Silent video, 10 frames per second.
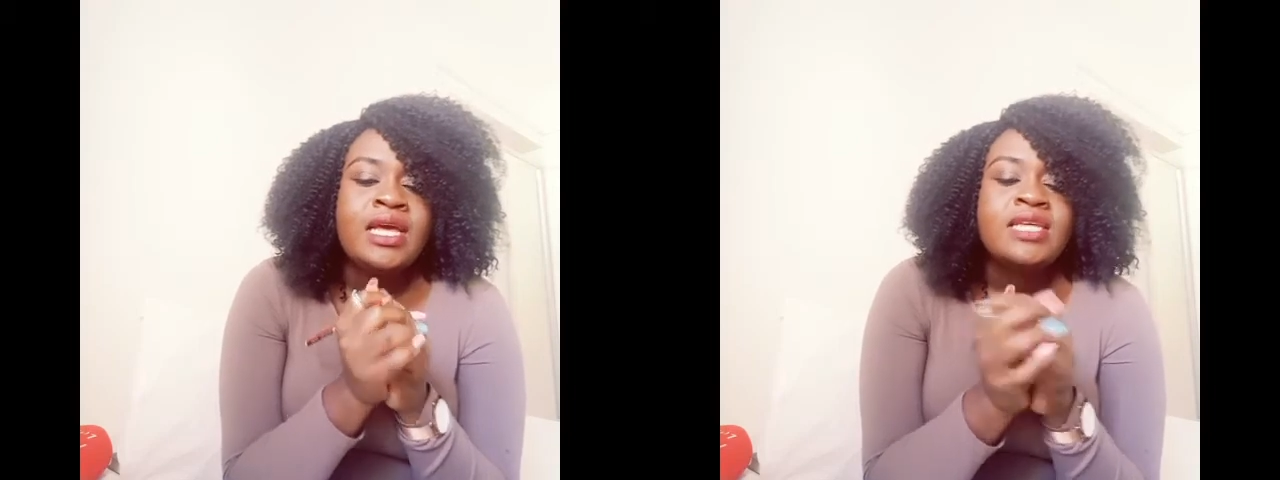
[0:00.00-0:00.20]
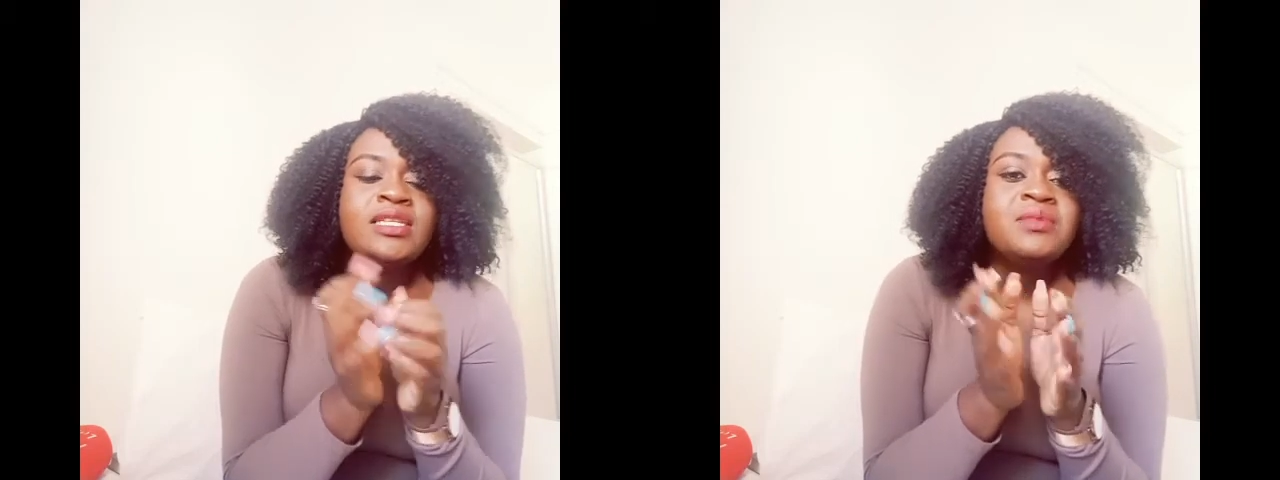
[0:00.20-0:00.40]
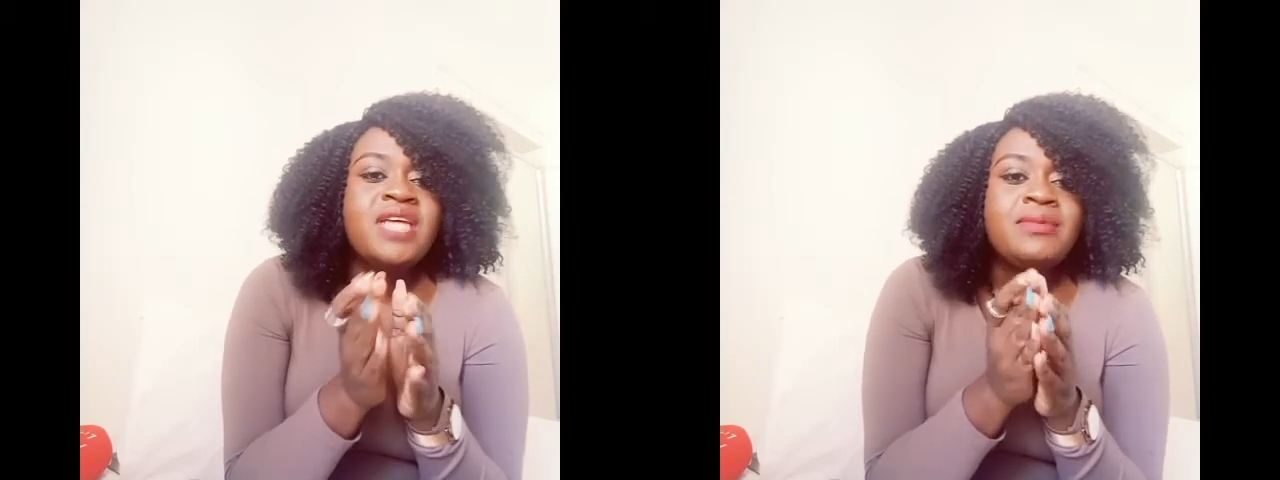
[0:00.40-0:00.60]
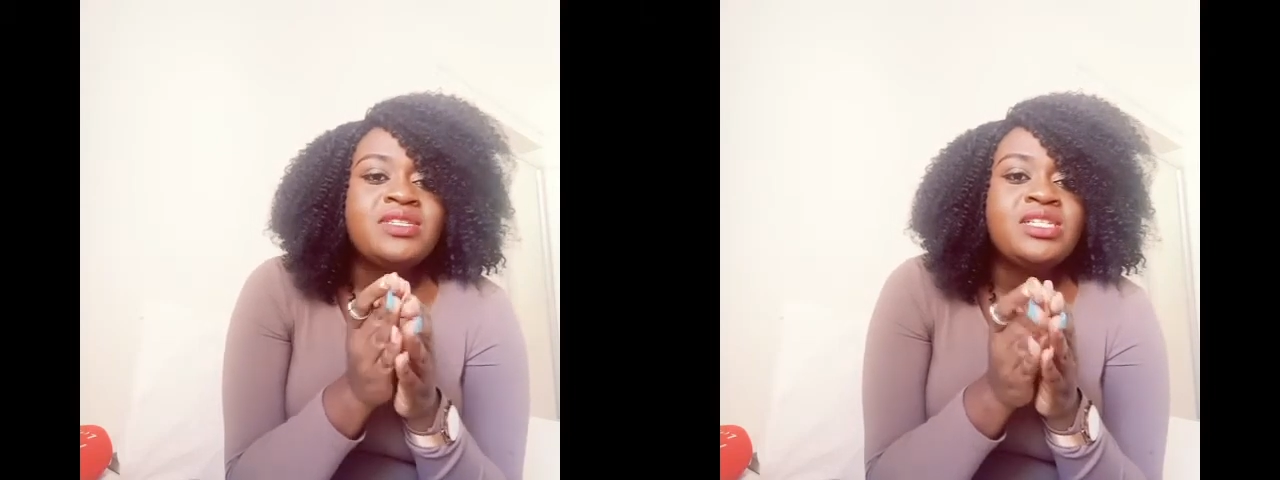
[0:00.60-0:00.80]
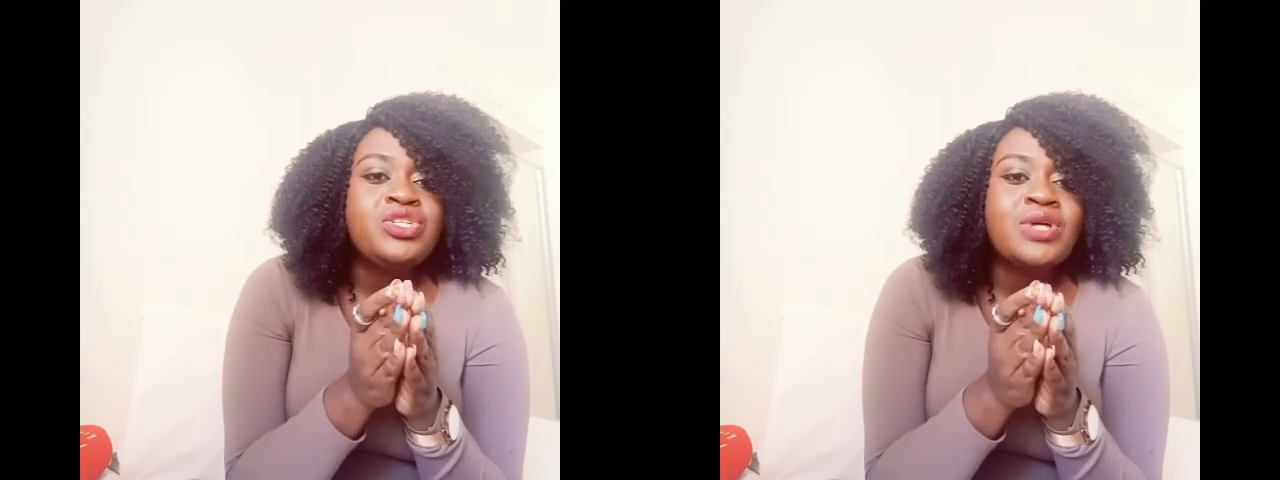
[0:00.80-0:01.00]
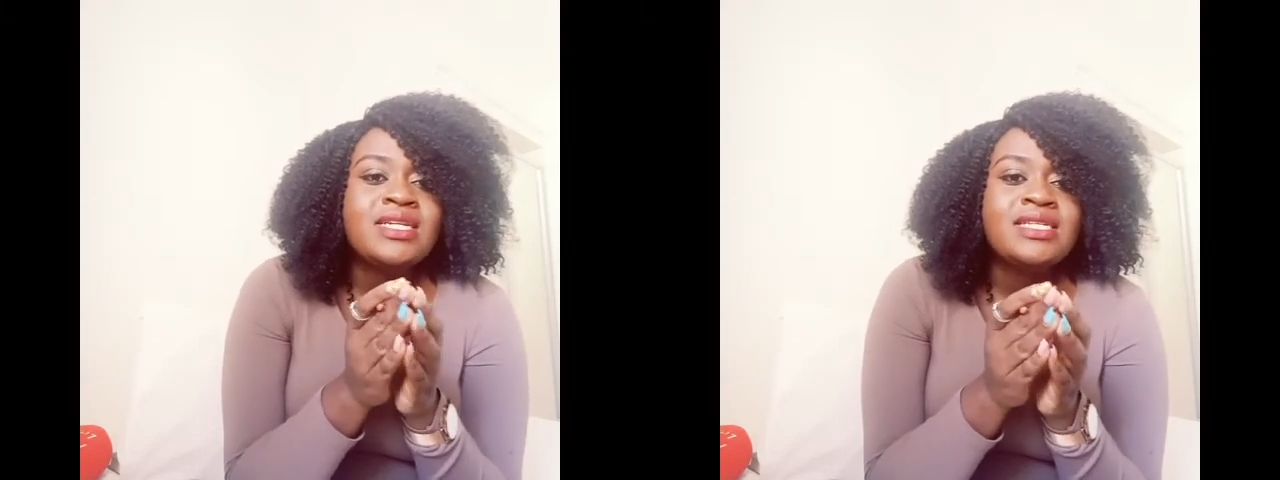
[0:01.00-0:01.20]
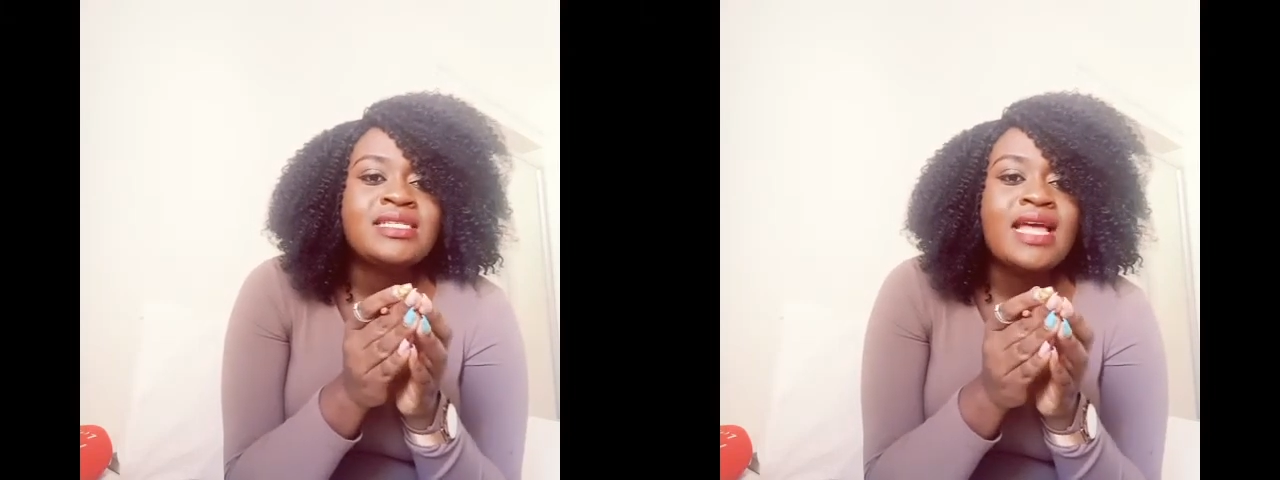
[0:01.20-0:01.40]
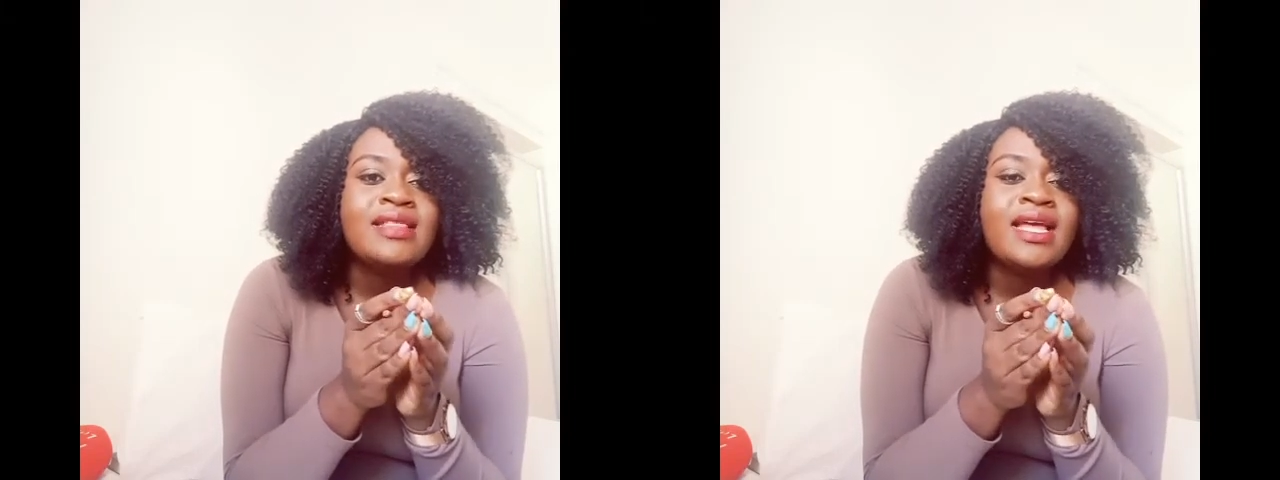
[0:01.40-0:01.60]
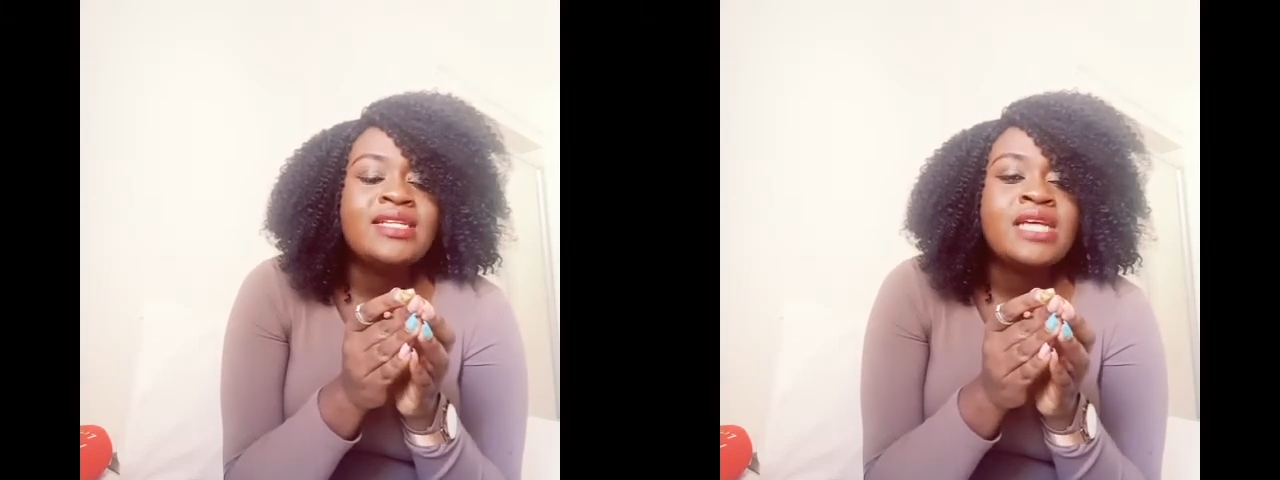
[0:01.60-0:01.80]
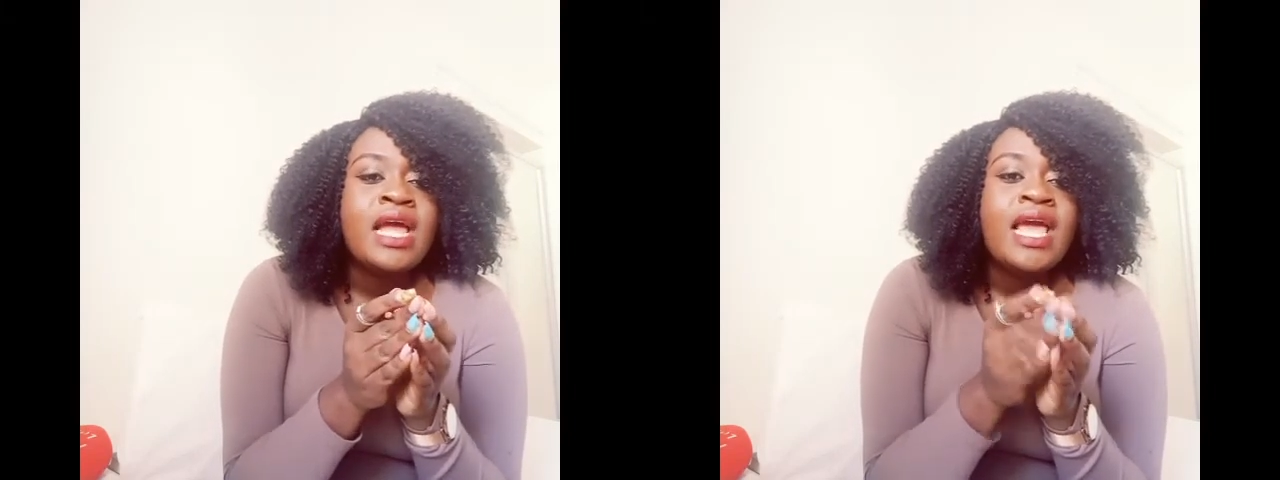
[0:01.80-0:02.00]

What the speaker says: sometimes you need to understand that